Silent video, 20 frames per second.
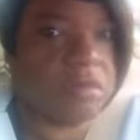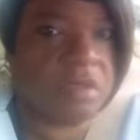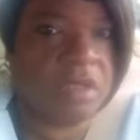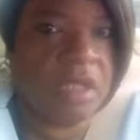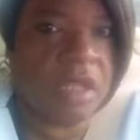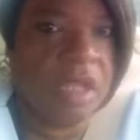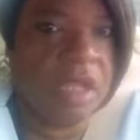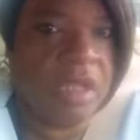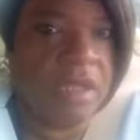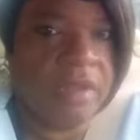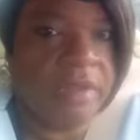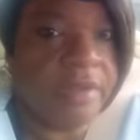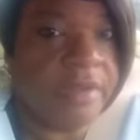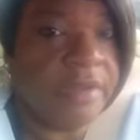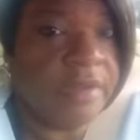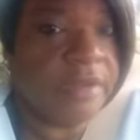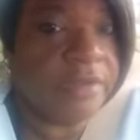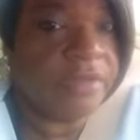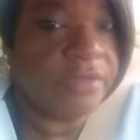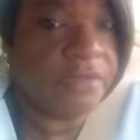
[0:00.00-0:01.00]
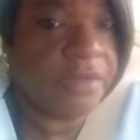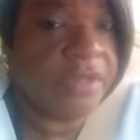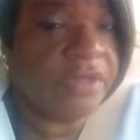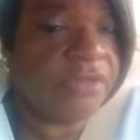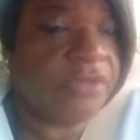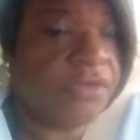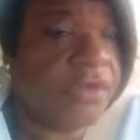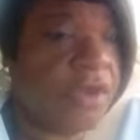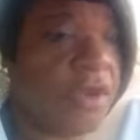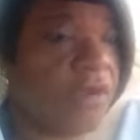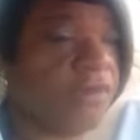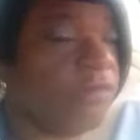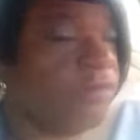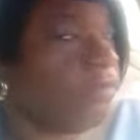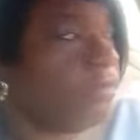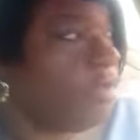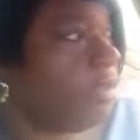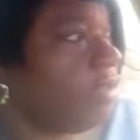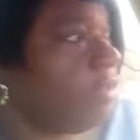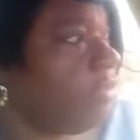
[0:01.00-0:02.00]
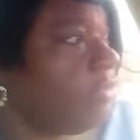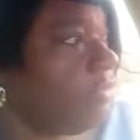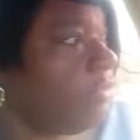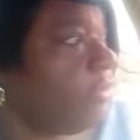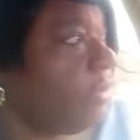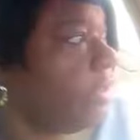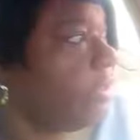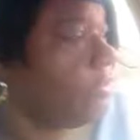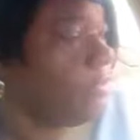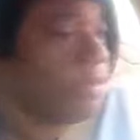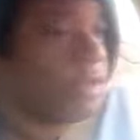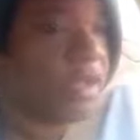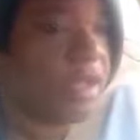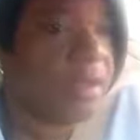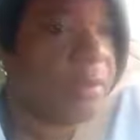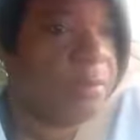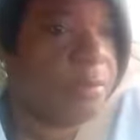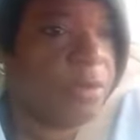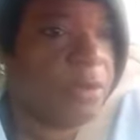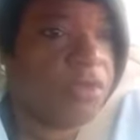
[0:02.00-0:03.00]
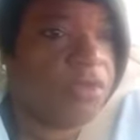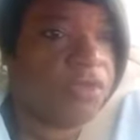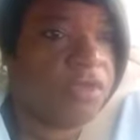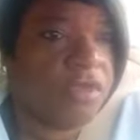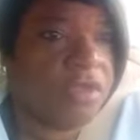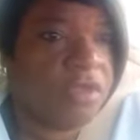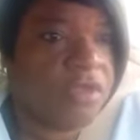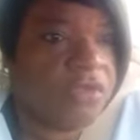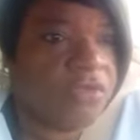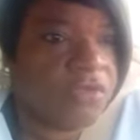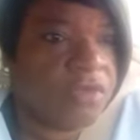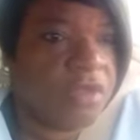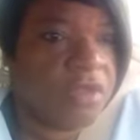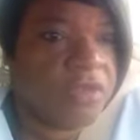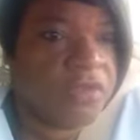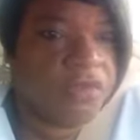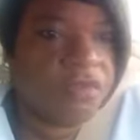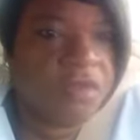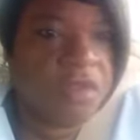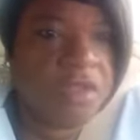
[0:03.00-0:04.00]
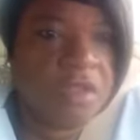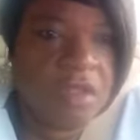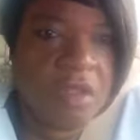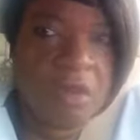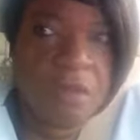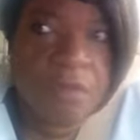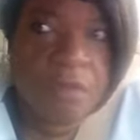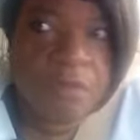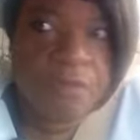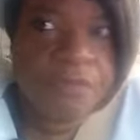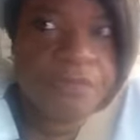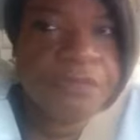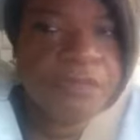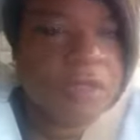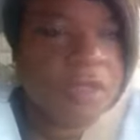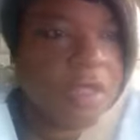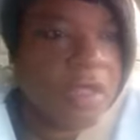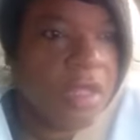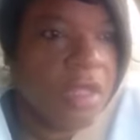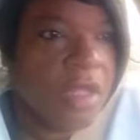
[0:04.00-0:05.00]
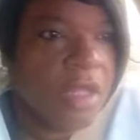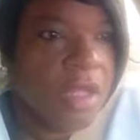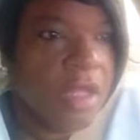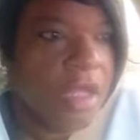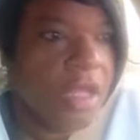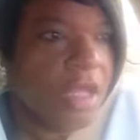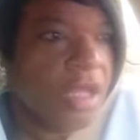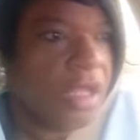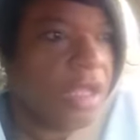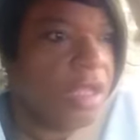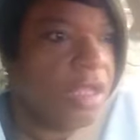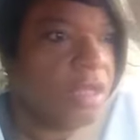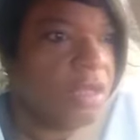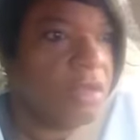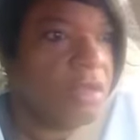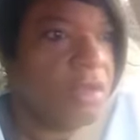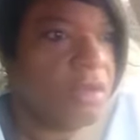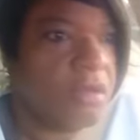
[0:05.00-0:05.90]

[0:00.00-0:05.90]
Okay, so I took off running, so I don't think I posted yesterday's video. And,